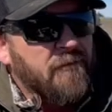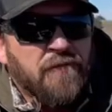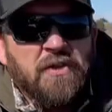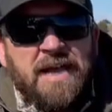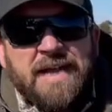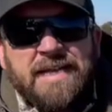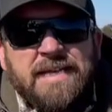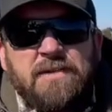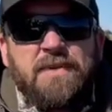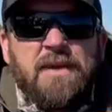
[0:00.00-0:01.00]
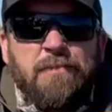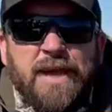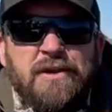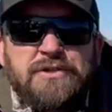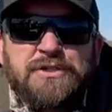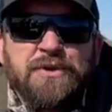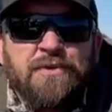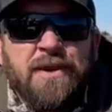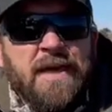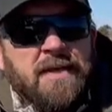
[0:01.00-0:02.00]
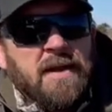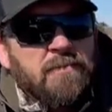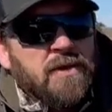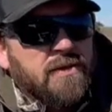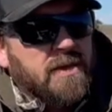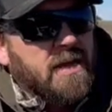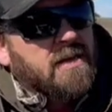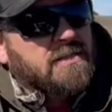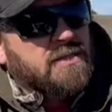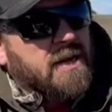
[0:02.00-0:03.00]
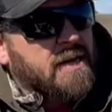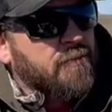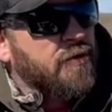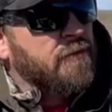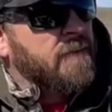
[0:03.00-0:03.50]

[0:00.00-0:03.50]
feel like I need to be a better shooter now that I'm building guns so I can prove